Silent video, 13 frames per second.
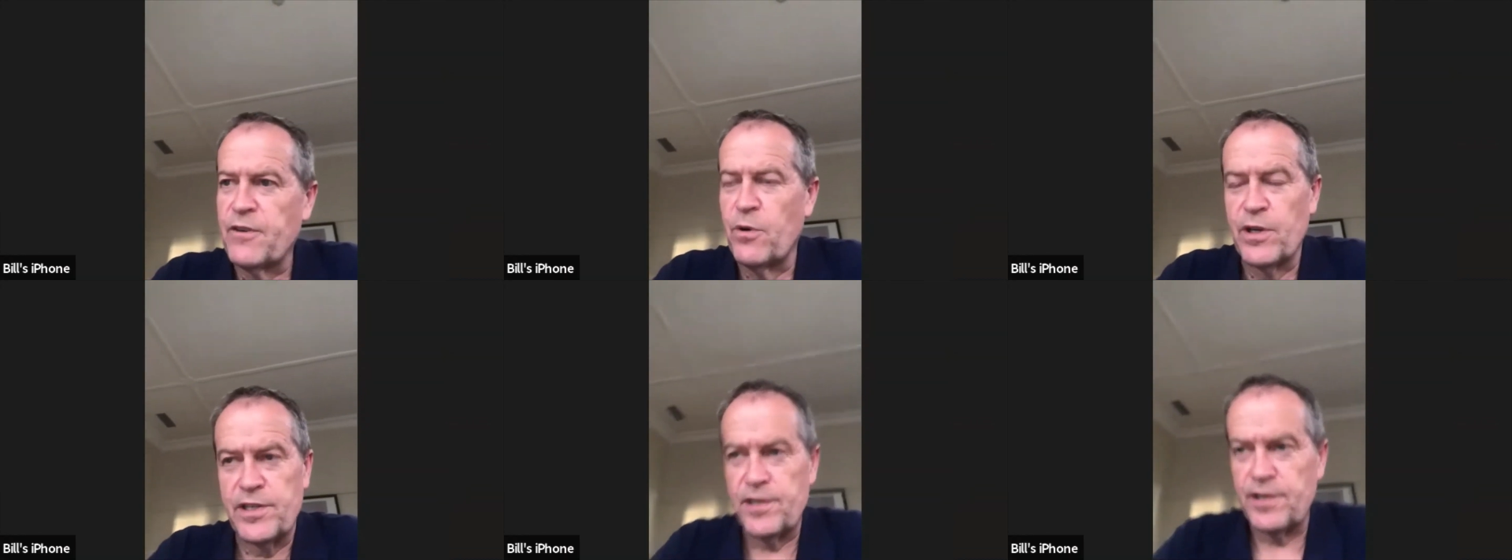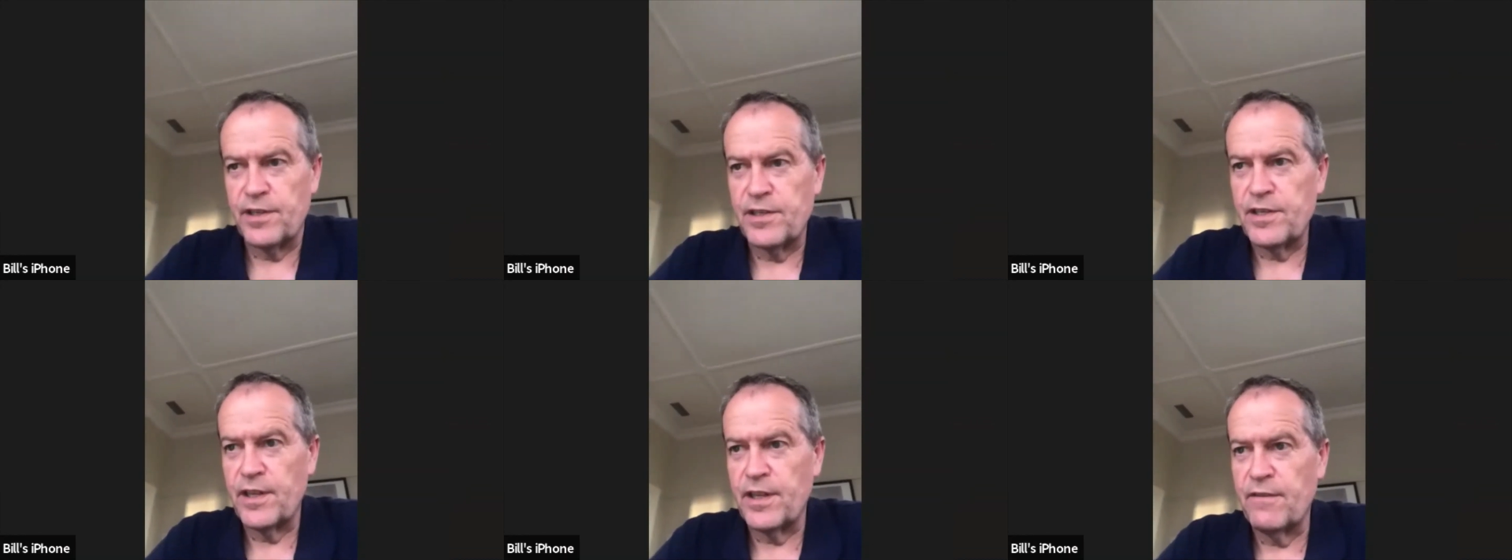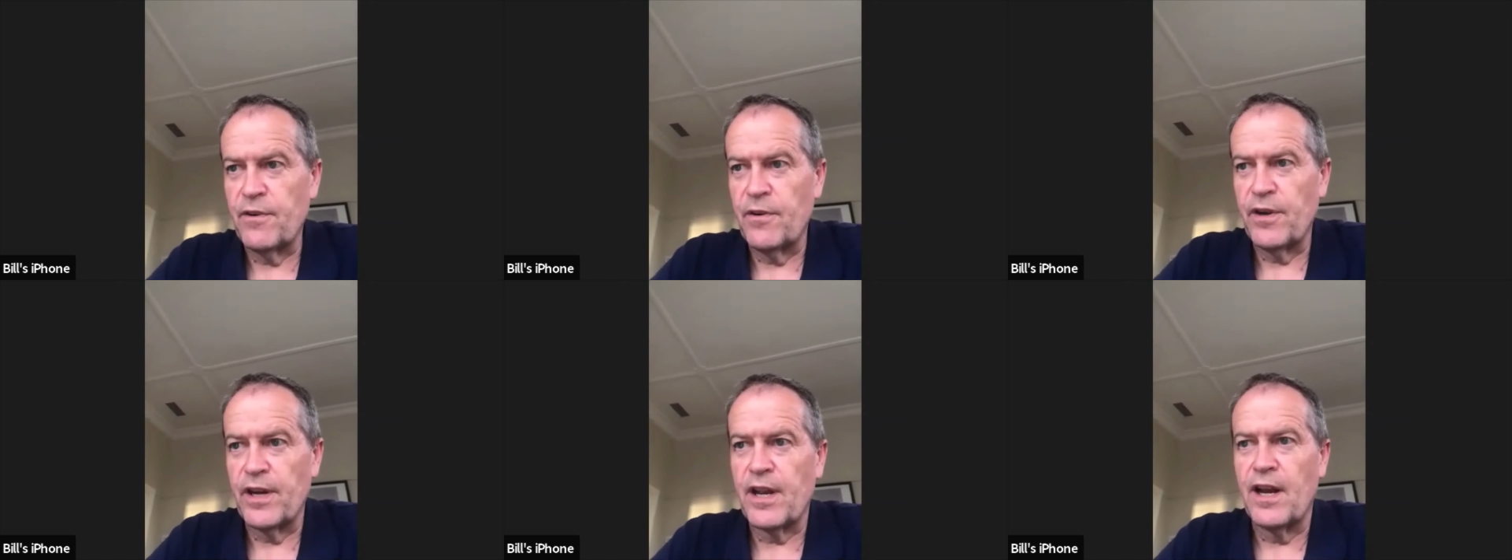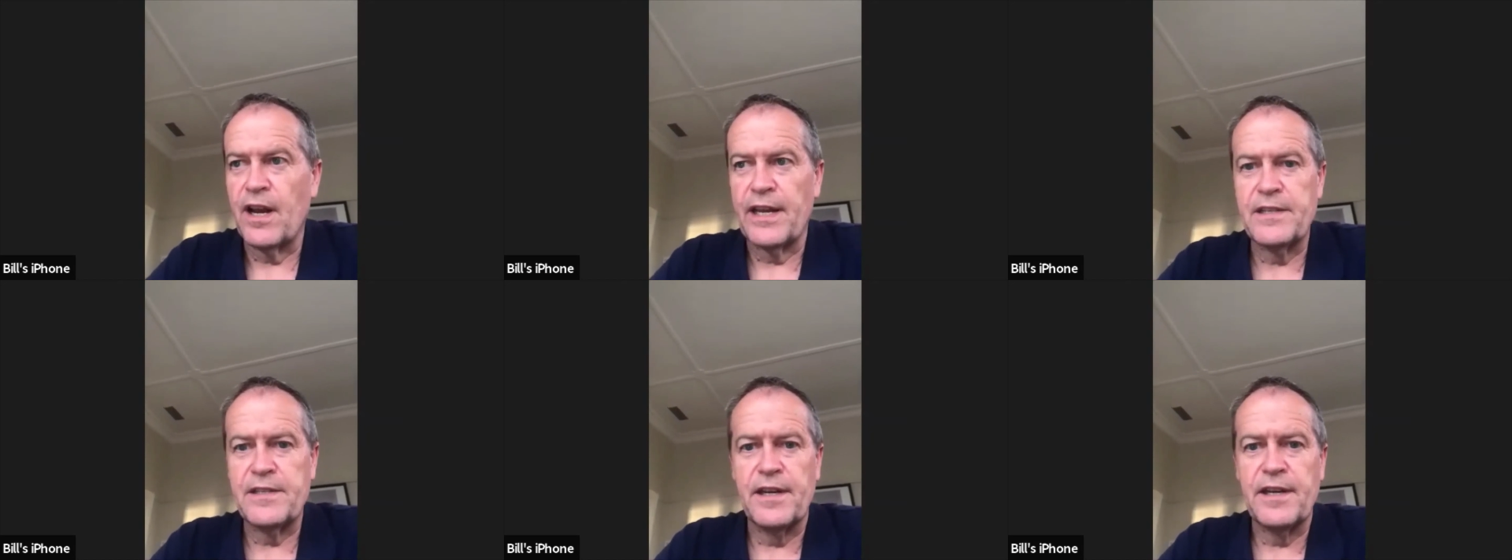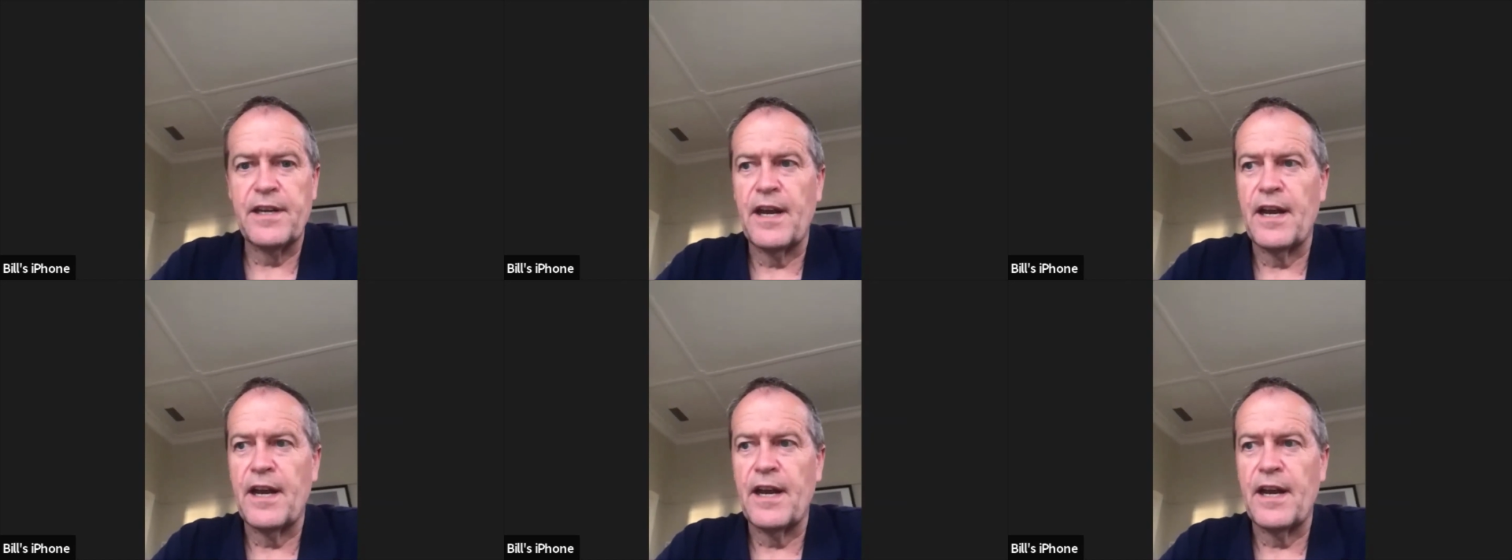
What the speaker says: questions and they're very eclectic.